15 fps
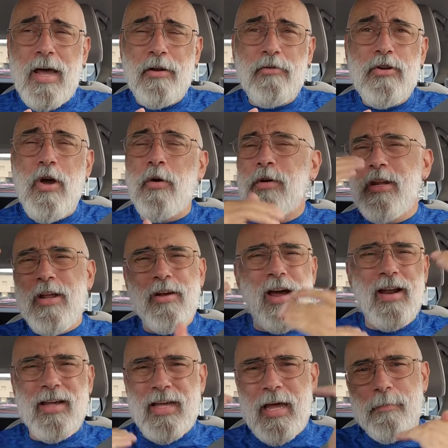I don't know. You know,
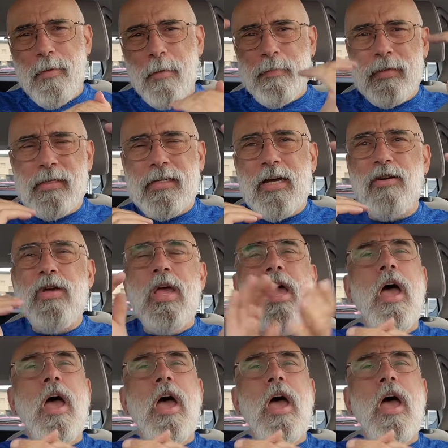got to keep up and down.